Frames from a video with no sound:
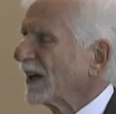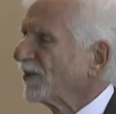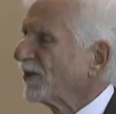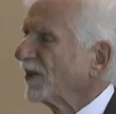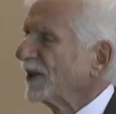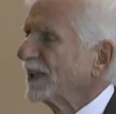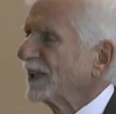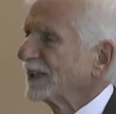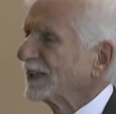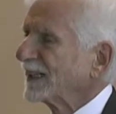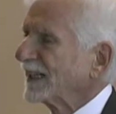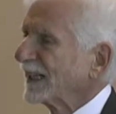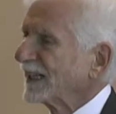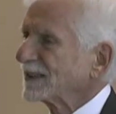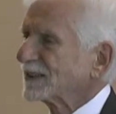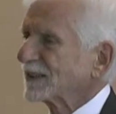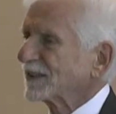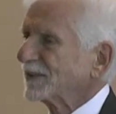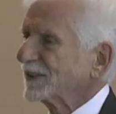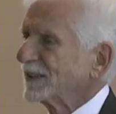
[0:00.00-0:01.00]
every
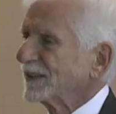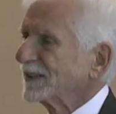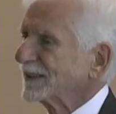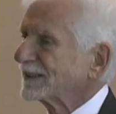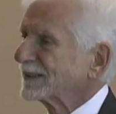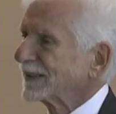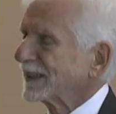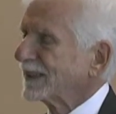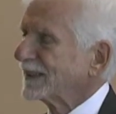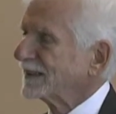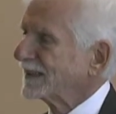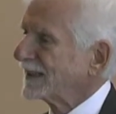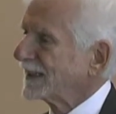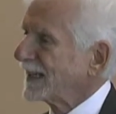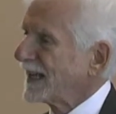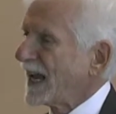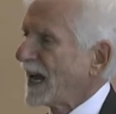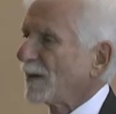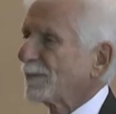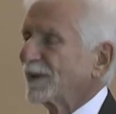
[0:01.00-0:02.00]
catastrophe that's
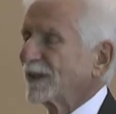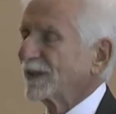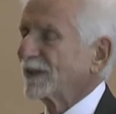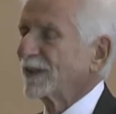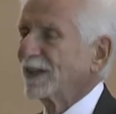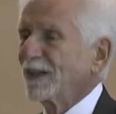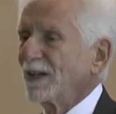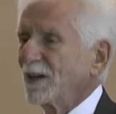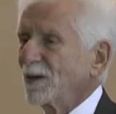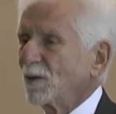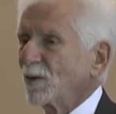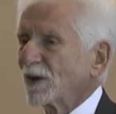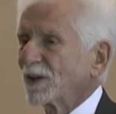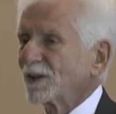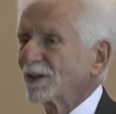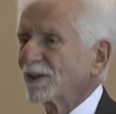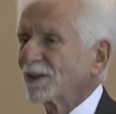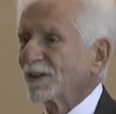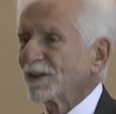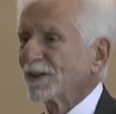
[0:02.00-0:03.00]
happened,
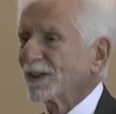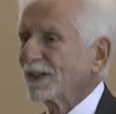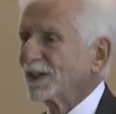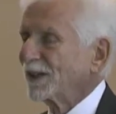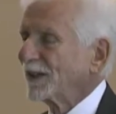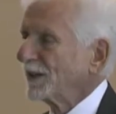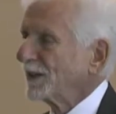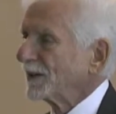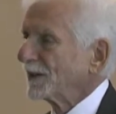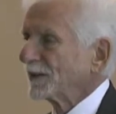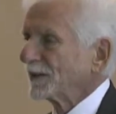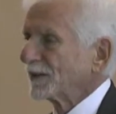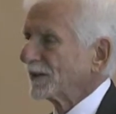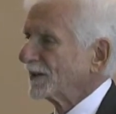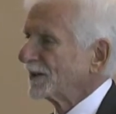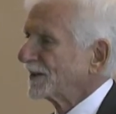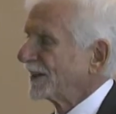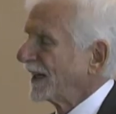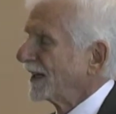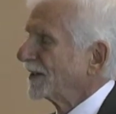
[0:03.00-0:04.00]
whether
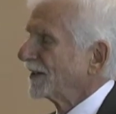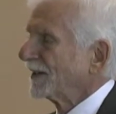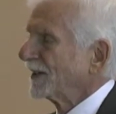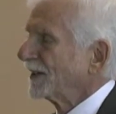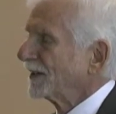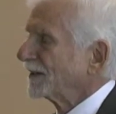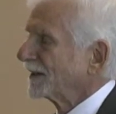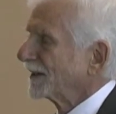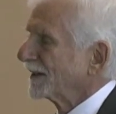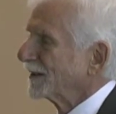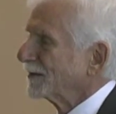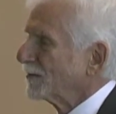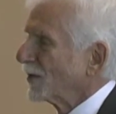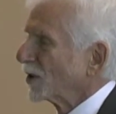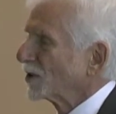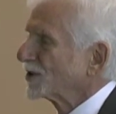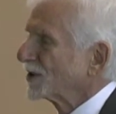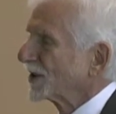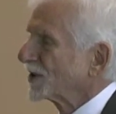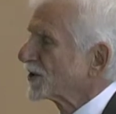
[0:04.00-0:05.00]
you take the, the
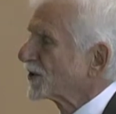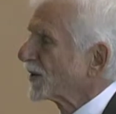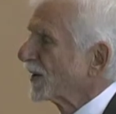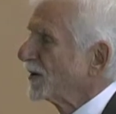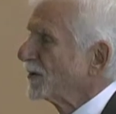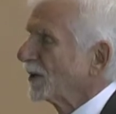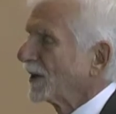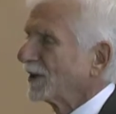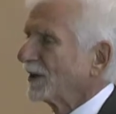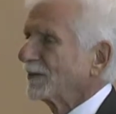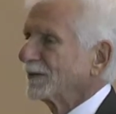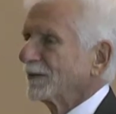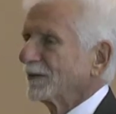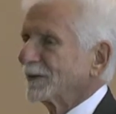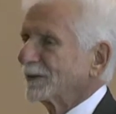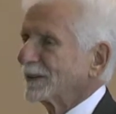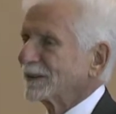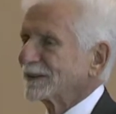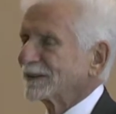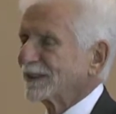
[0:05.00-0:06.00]
most extreme one
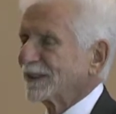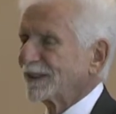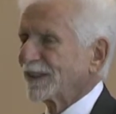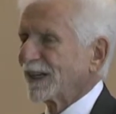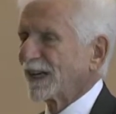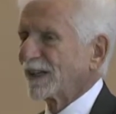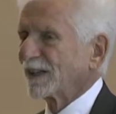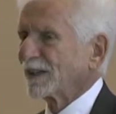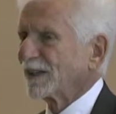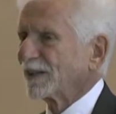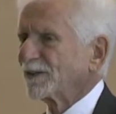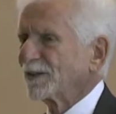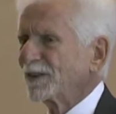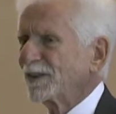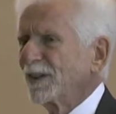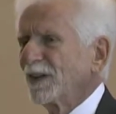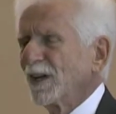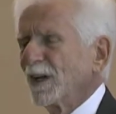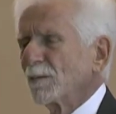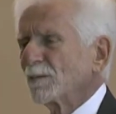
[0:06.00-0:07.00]
was 9
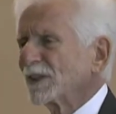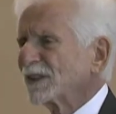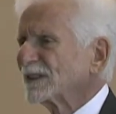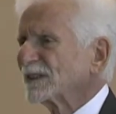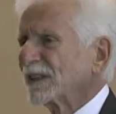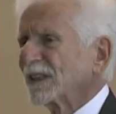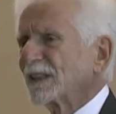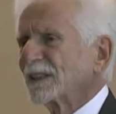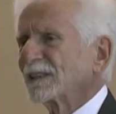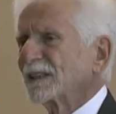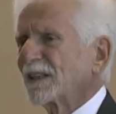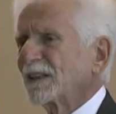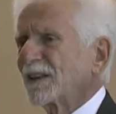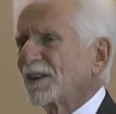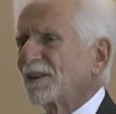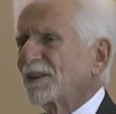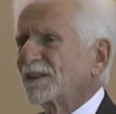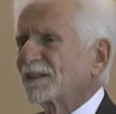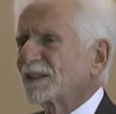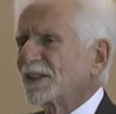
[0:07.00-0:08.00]
11, but a
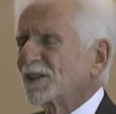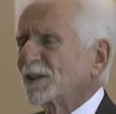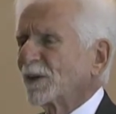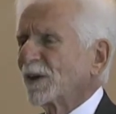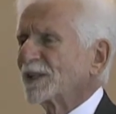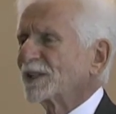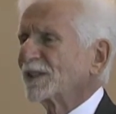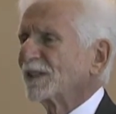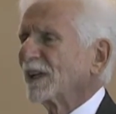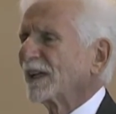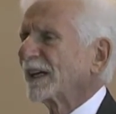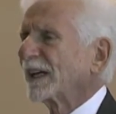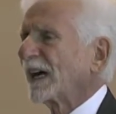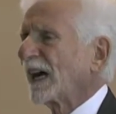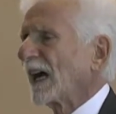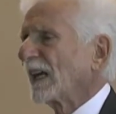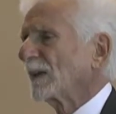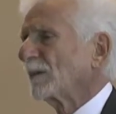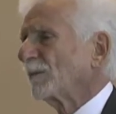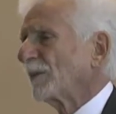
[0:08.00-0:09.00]
situation like
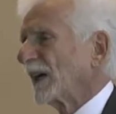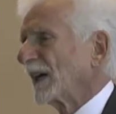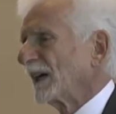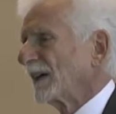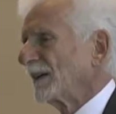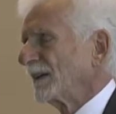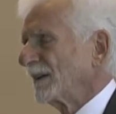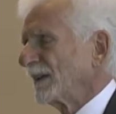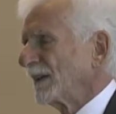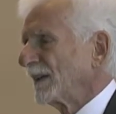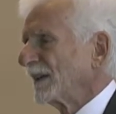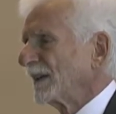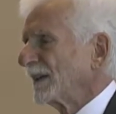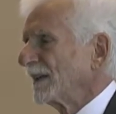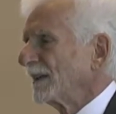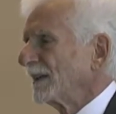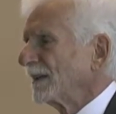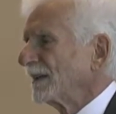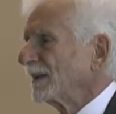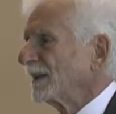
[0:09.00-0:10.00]
Columbine uh,
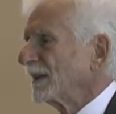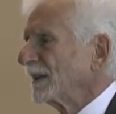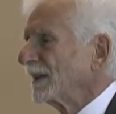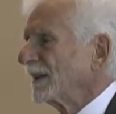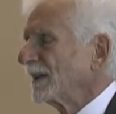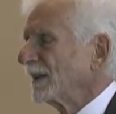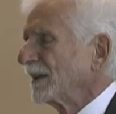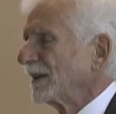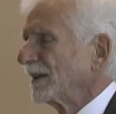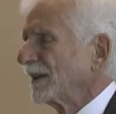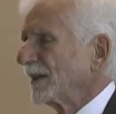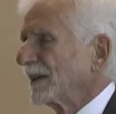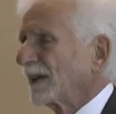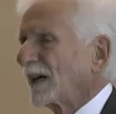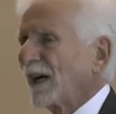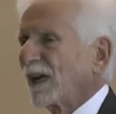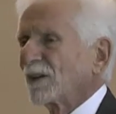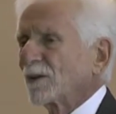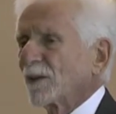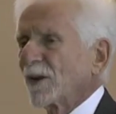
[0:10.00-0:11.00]
in, in uh,
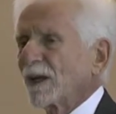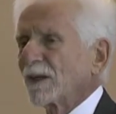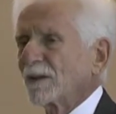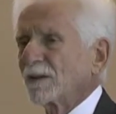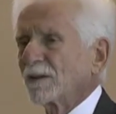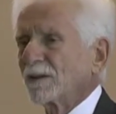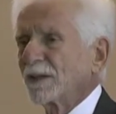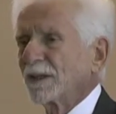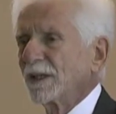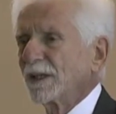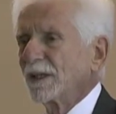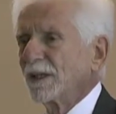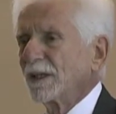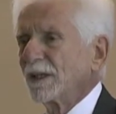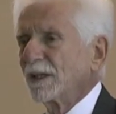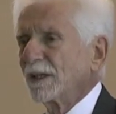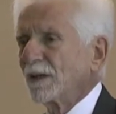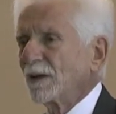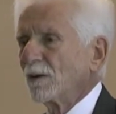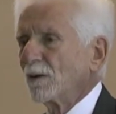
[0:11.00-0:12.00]
Colorado.
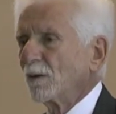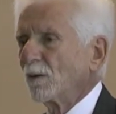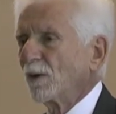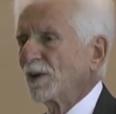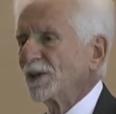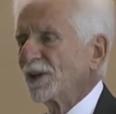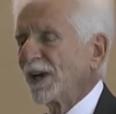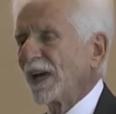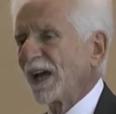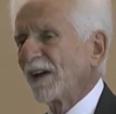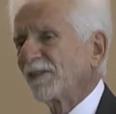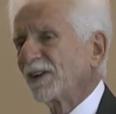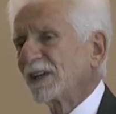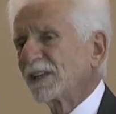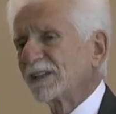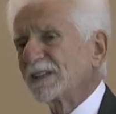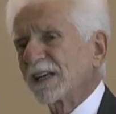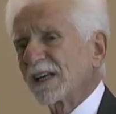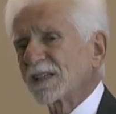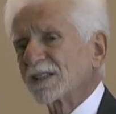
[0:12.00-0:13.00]
When you have a
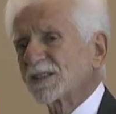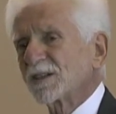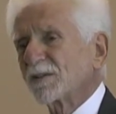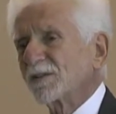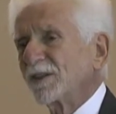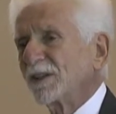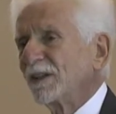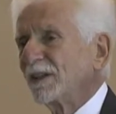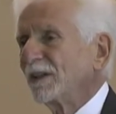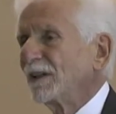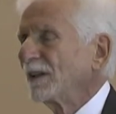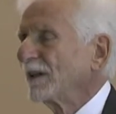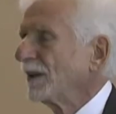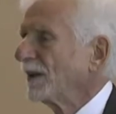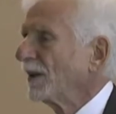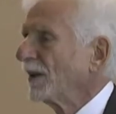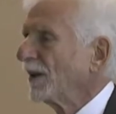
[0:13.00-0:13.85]
catastrophe,